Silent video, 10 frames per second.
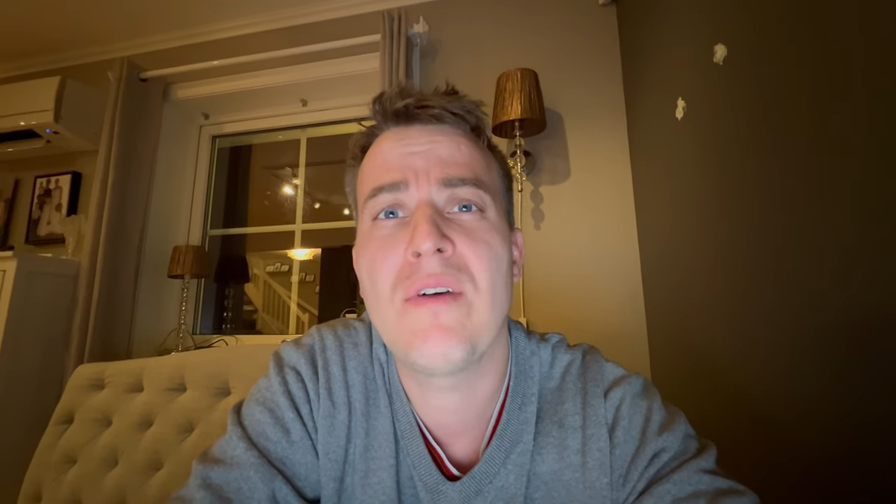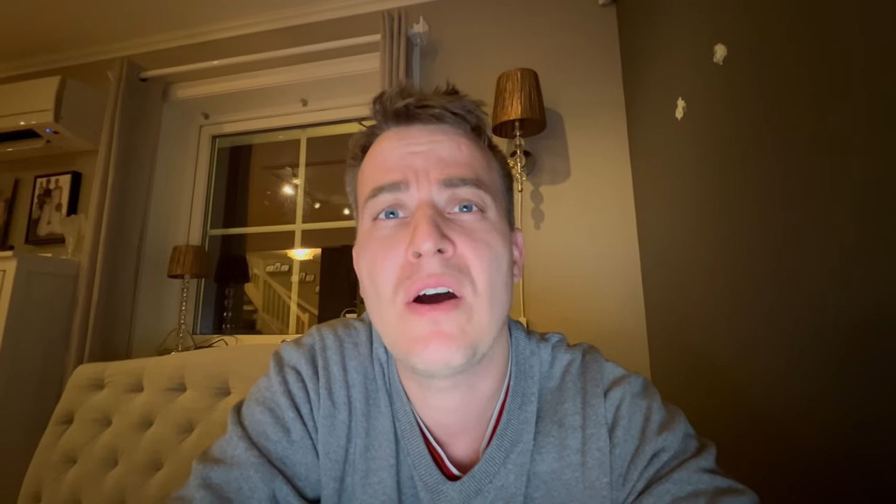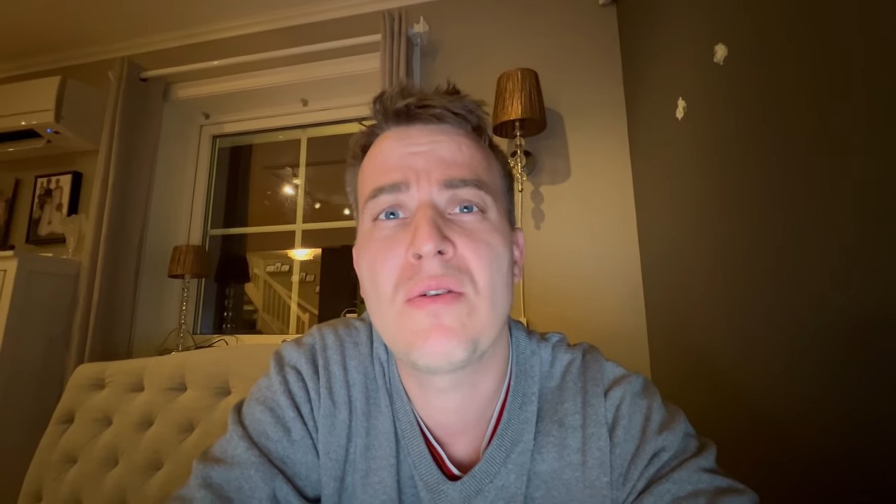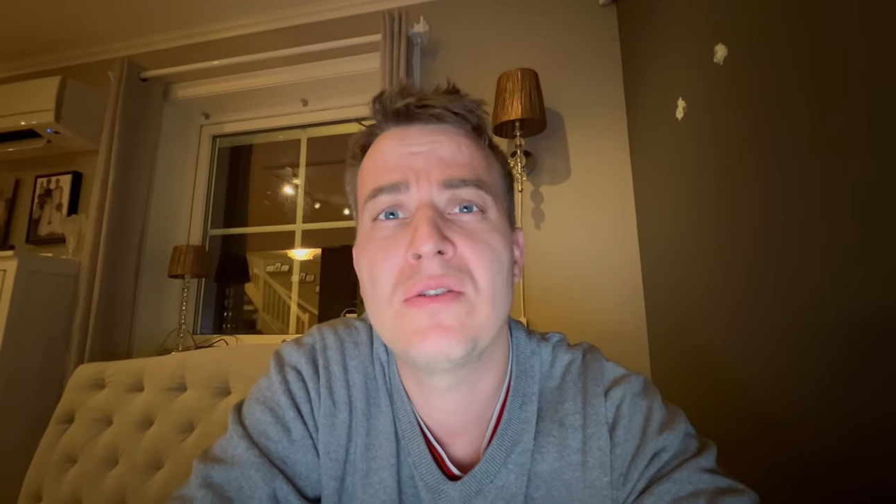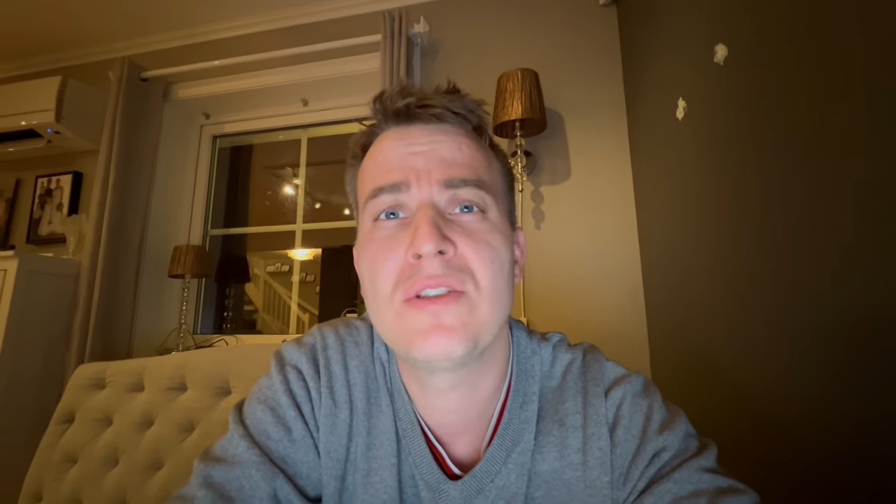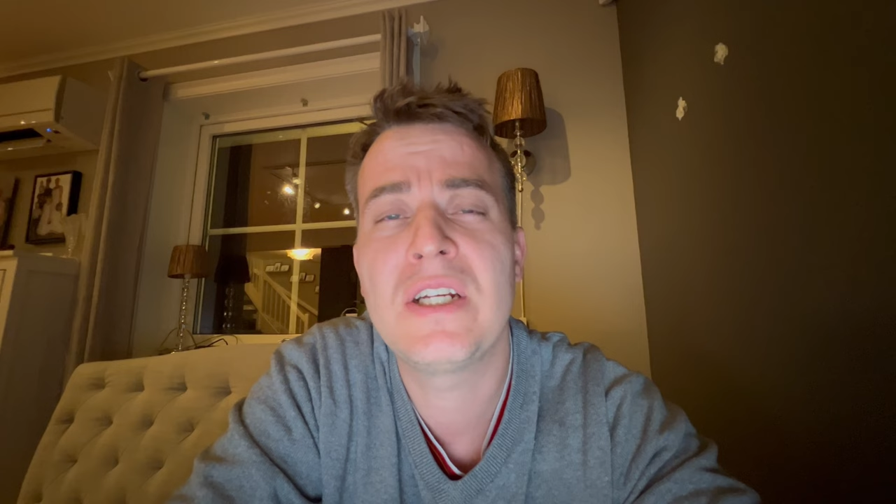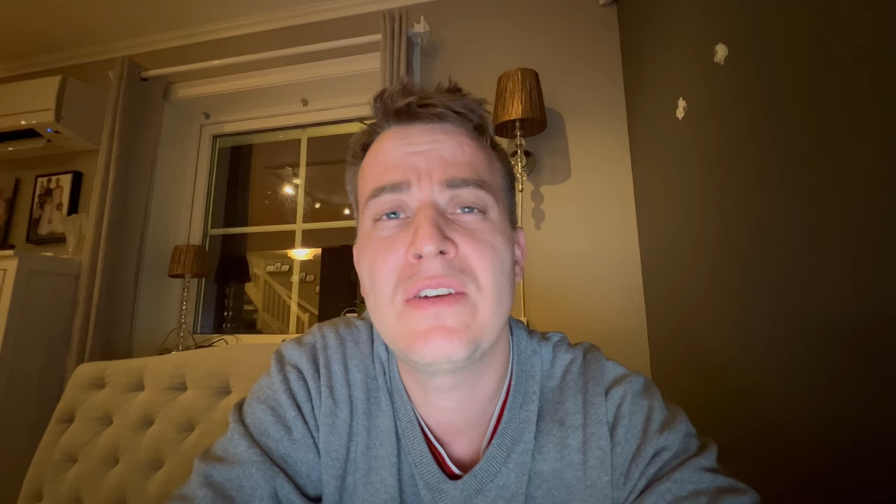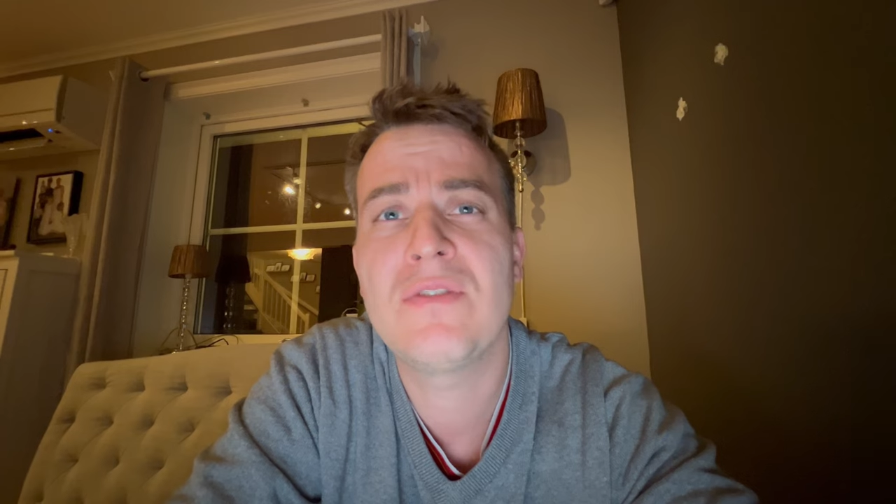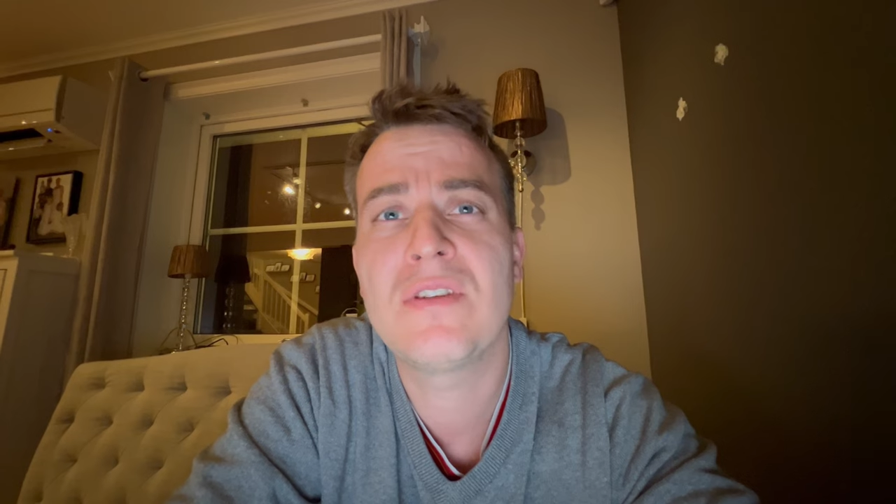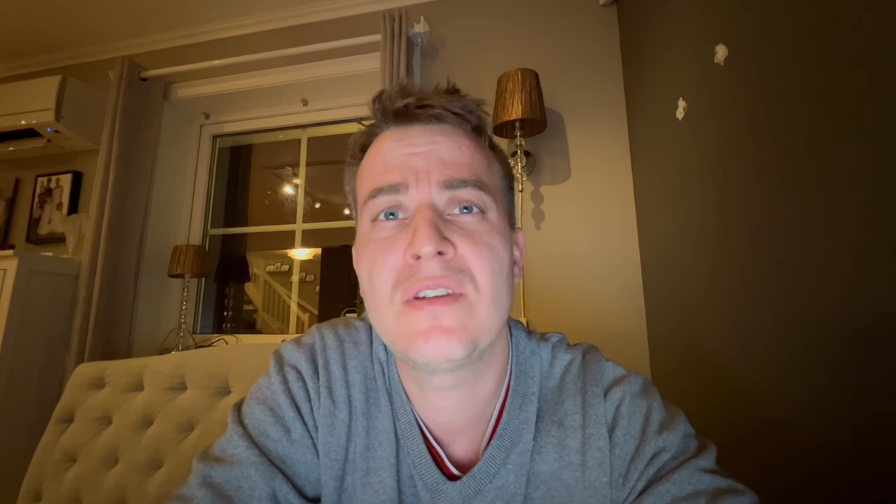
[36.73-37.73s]
hour
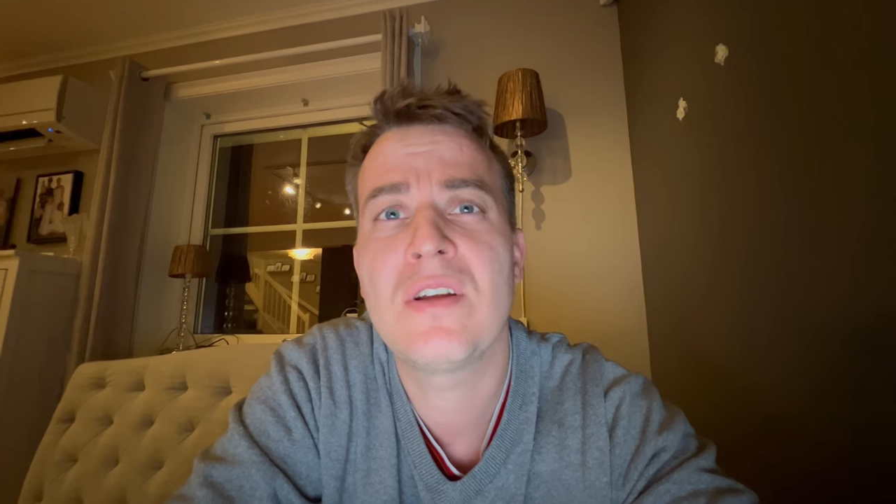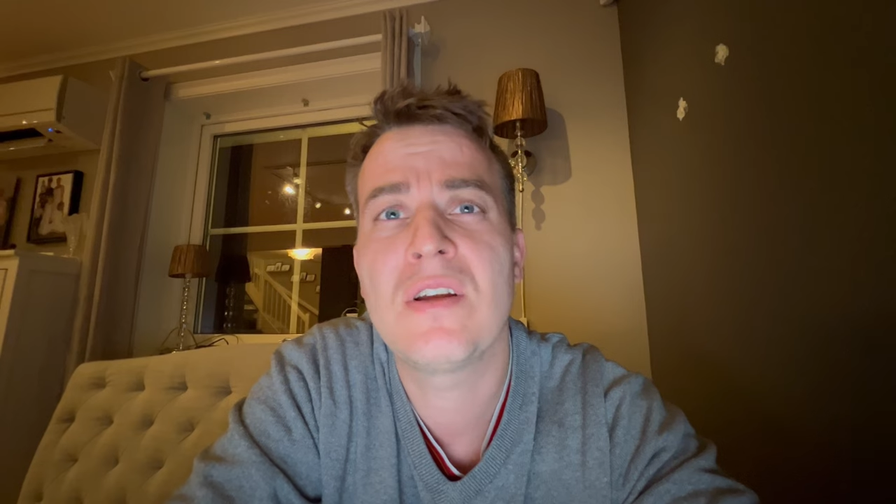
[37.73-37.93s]
shift